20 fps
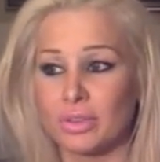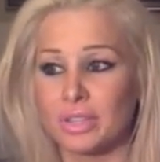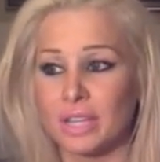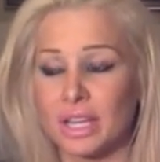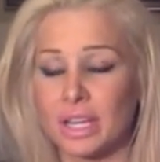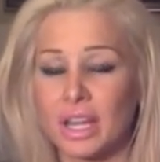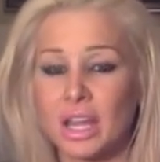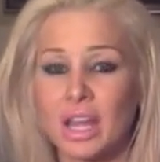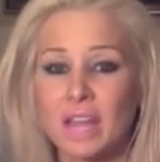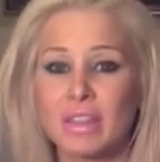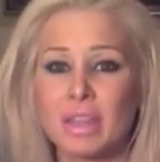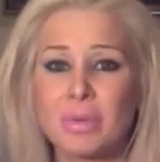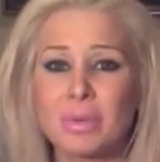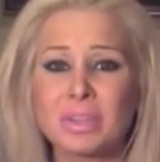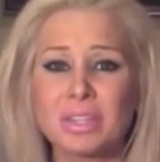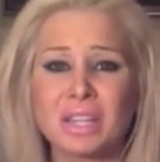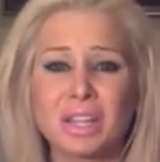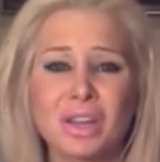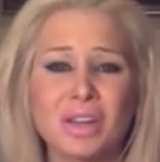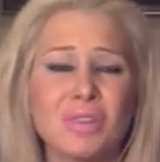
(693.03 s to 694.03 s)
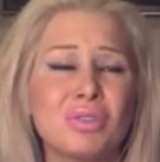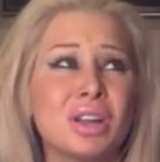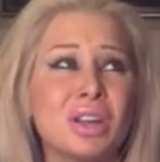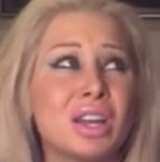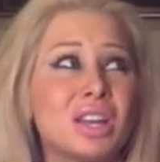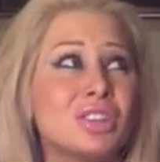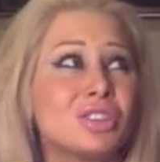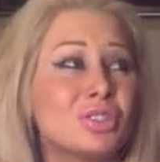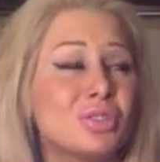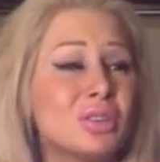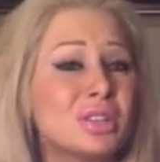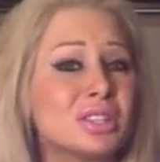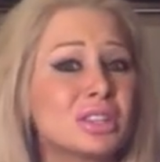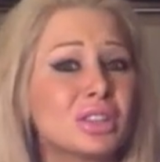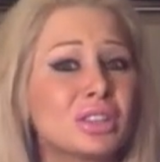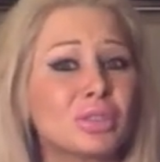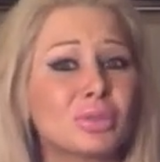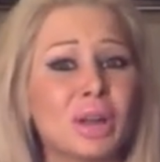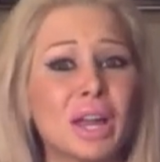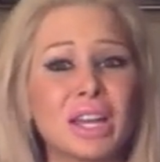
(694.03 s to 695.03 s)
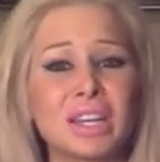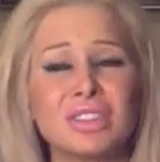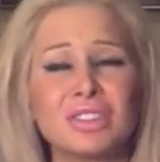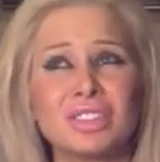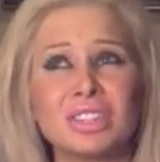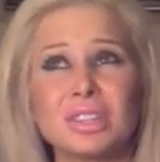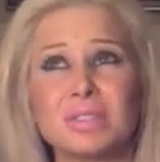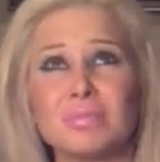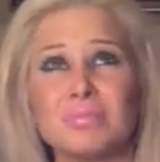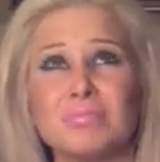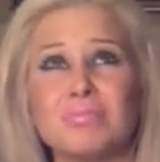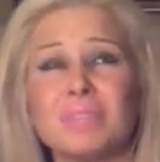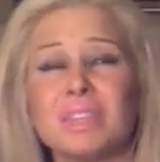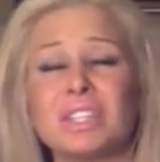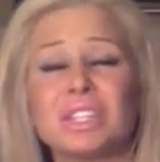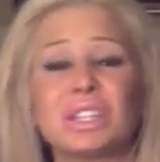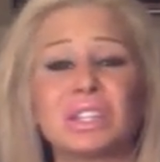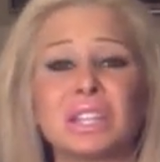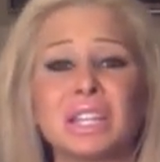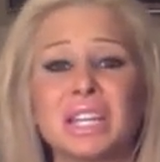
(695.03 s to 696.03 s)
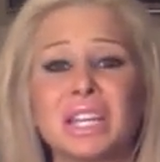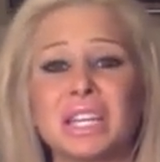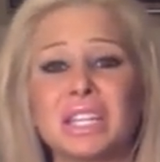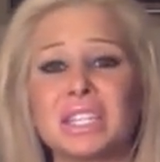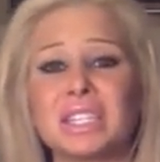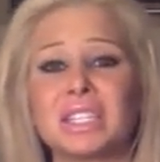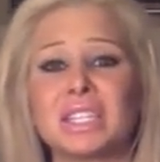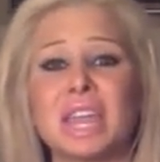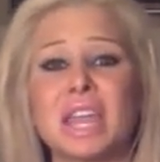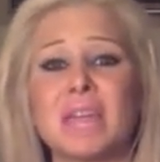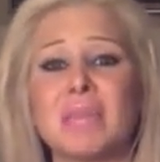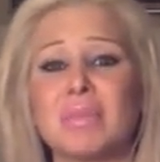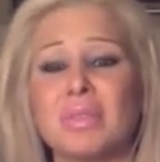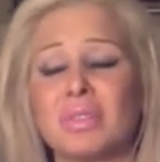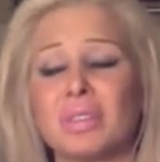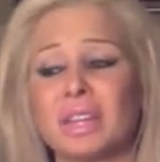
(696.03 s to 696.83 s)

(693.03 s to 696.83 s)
Like, they want to say, oh, Judy's a threat, and she's mentally unstable,